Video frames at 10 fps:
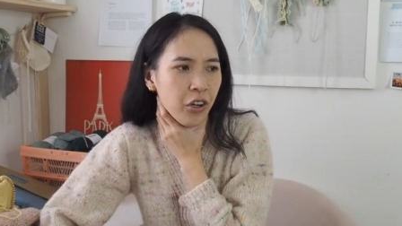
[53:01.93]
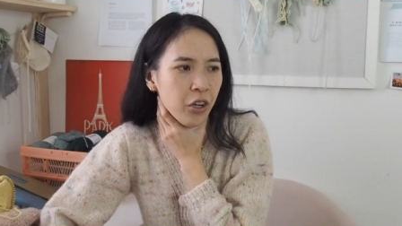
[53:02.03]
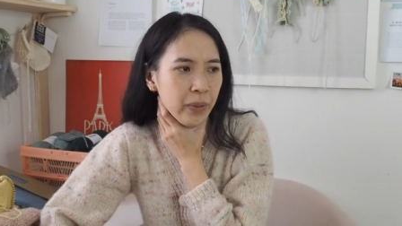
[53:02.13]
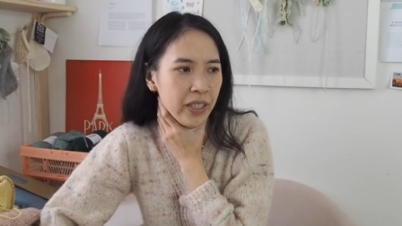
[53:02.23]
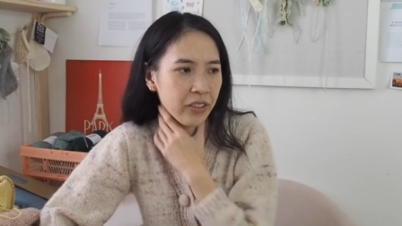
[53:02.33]
a
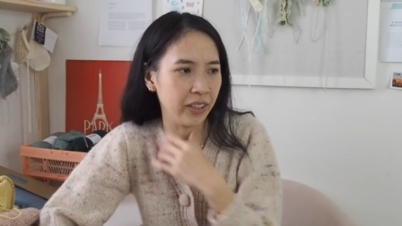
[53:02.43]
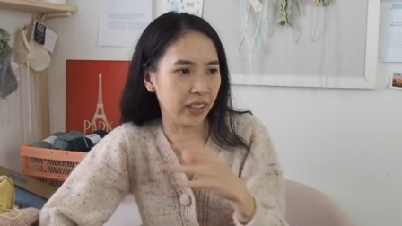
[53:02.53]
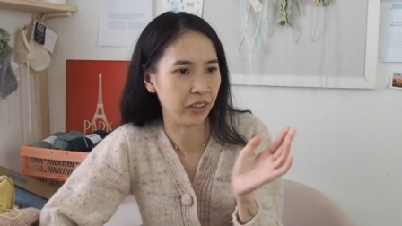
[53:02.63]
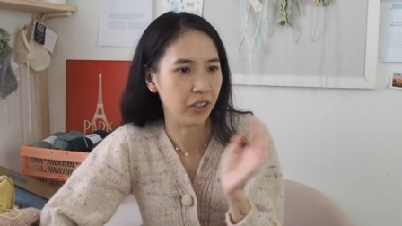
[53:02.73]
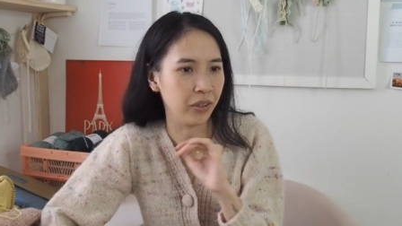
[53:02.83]
hobby. It's not like
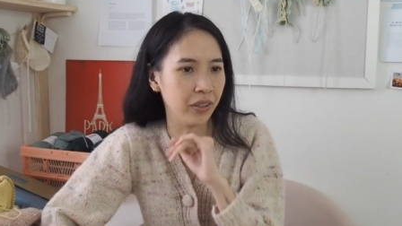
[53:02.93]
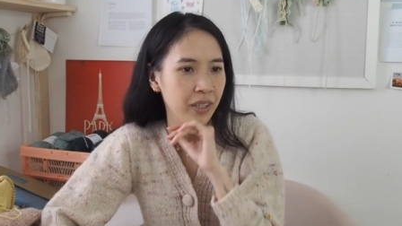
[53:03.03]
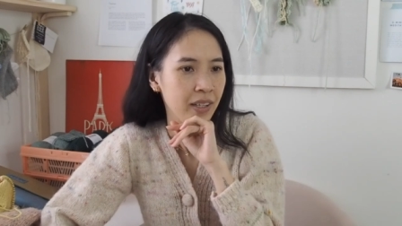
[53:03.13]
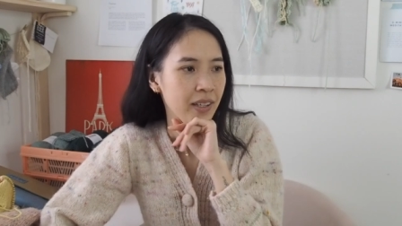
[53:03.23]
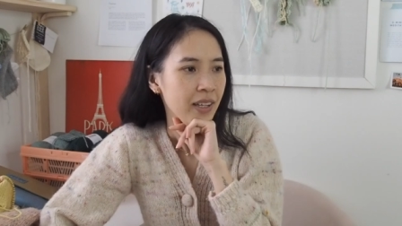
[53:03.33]
I go
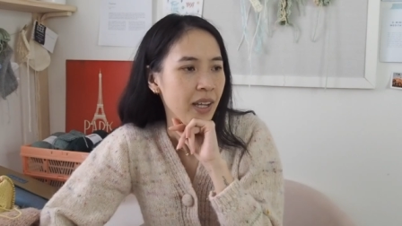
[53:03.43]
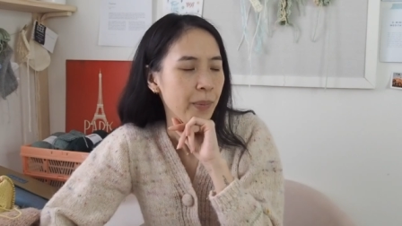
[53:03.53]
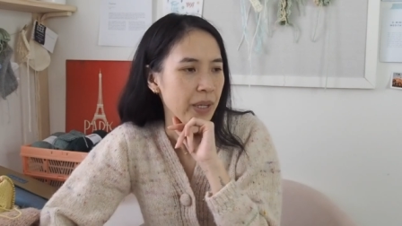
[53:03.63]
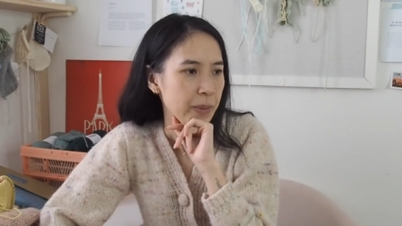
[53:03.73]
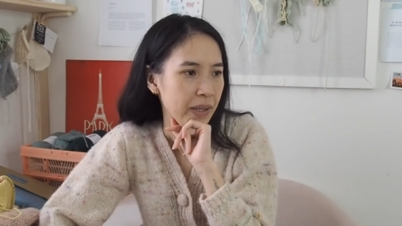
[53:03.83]
in
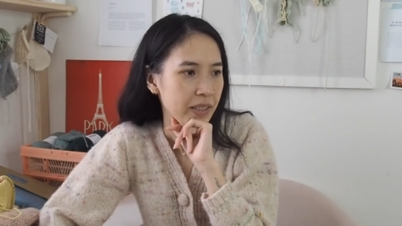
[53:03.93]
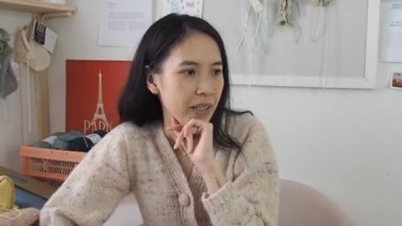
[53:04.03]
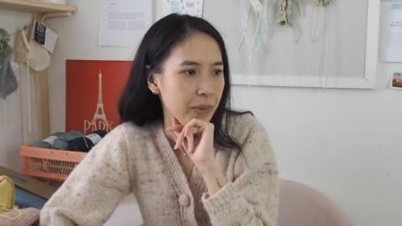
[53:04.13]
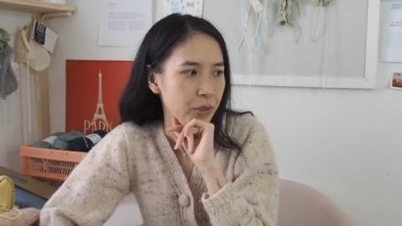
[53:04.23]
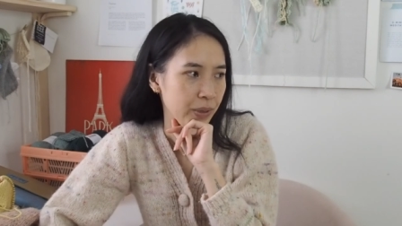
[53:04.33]
my spare
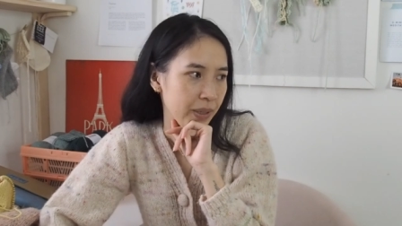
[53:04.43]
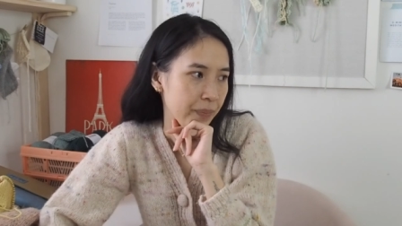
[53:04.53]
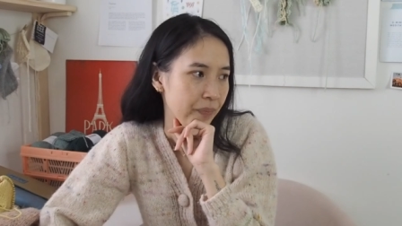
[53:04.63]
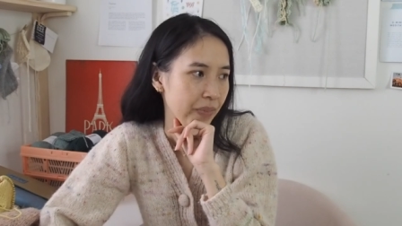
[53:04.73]
time and do it.